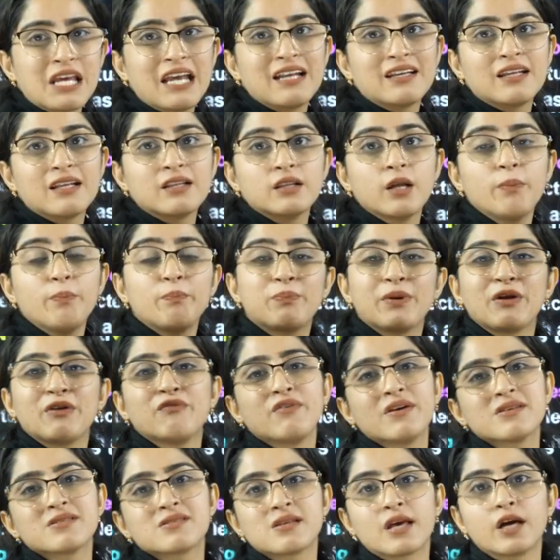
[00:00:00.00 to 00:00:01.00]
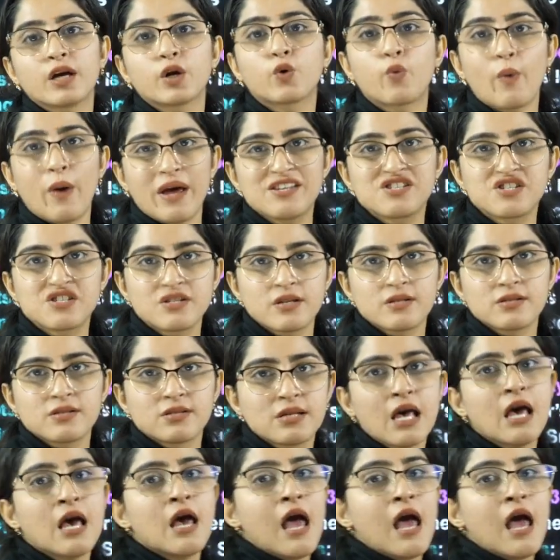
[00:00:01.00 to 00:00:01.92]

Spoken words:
it in the previous year questions.